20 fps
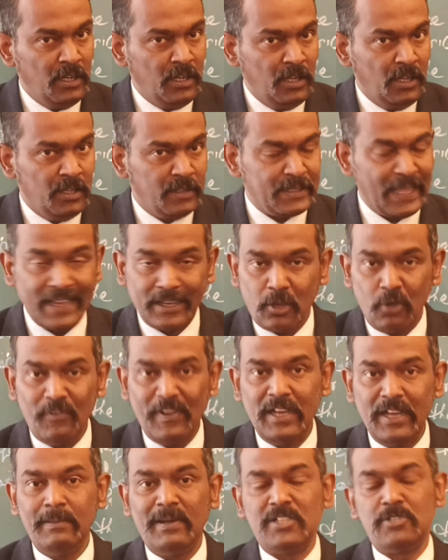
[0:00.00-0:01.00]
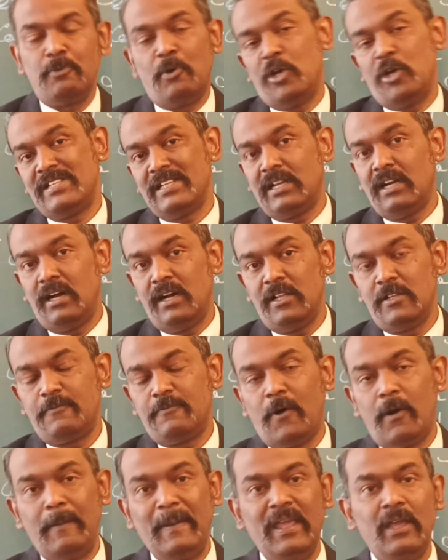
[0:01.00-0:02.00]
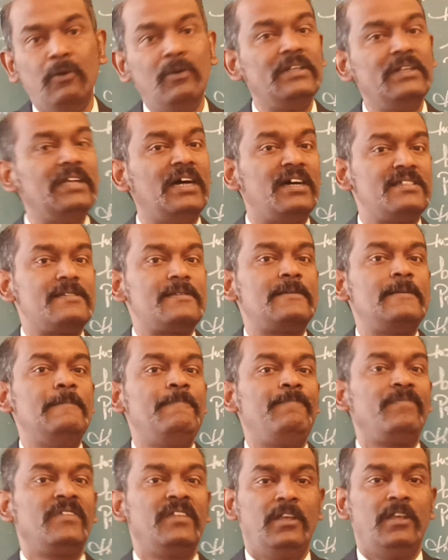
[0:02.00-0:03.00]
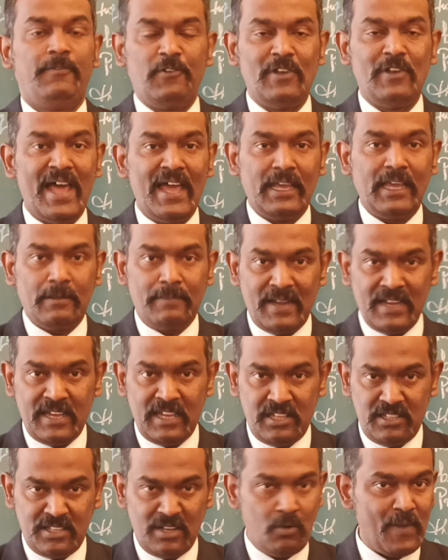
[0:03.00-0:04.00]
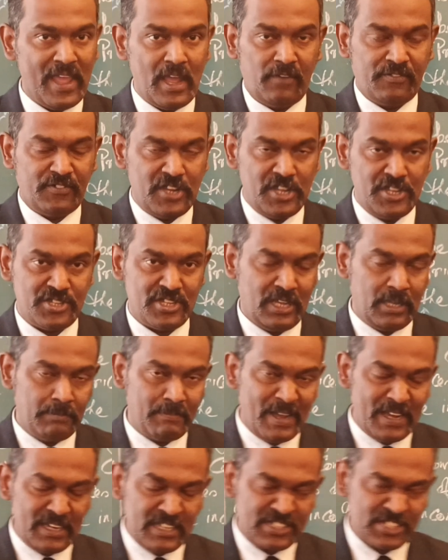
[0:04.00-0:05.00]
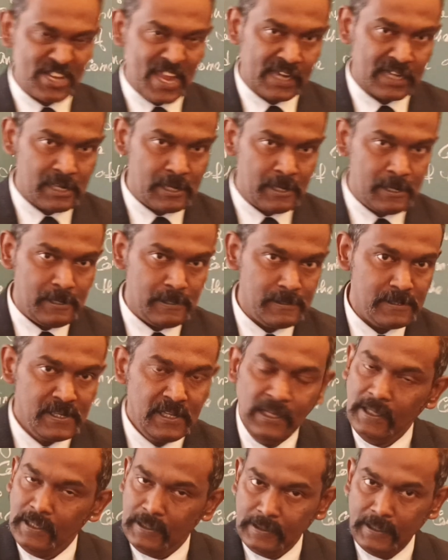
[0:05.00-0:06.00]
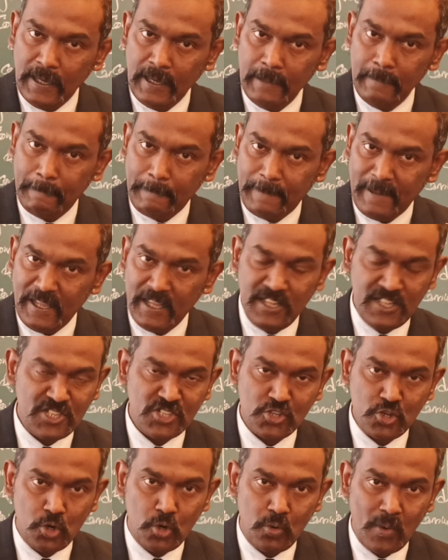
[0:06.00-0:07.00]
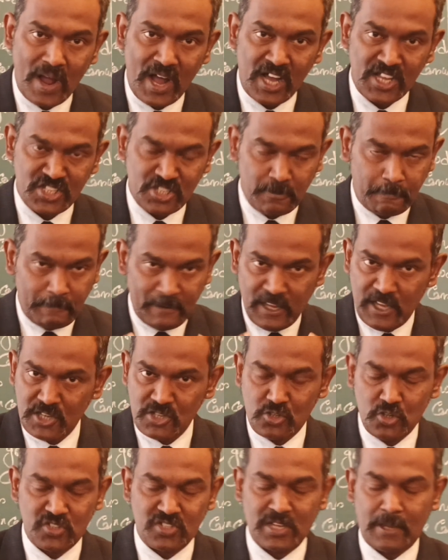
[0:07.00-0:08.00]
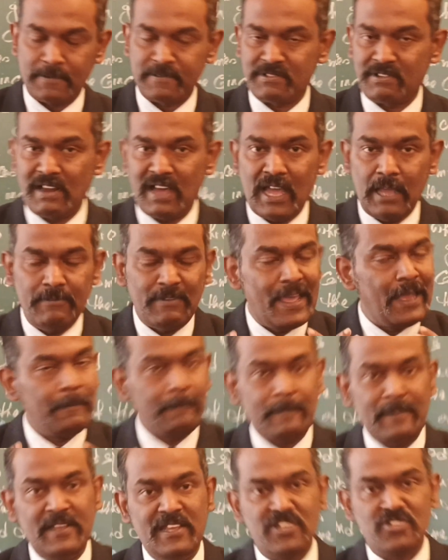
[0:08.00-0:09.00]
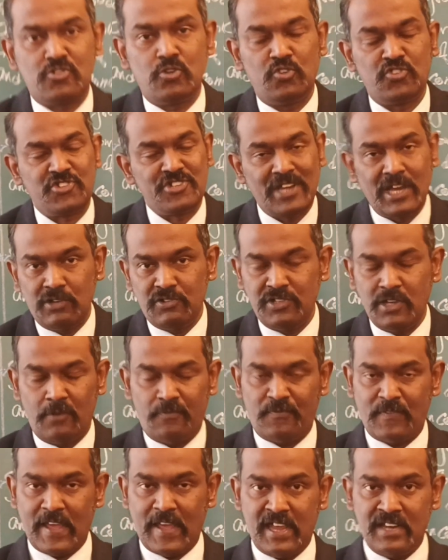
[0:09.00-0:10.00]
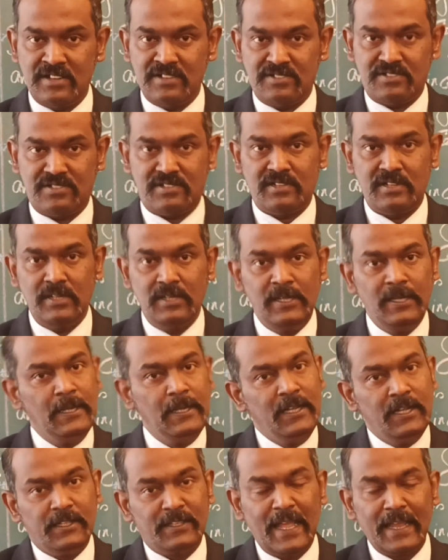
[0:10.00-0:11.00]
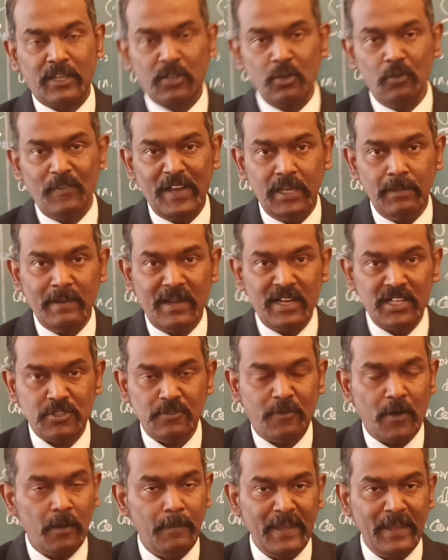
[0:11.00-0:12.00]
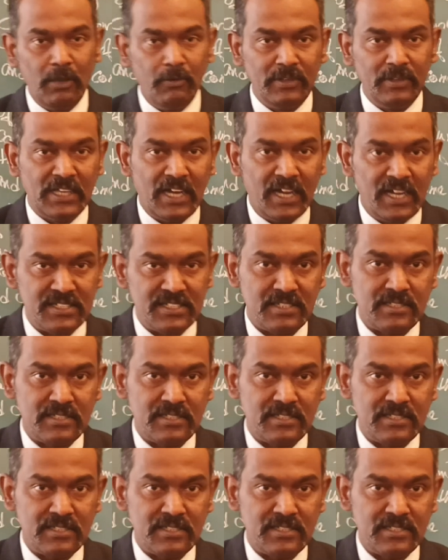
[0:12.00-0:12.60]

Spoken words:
Thank you very much, boys and girls, for being with us. If you like the way of teaching my channel, then please do watch, please do subscribe, and please do share with your friends. Thank you very much for being with us.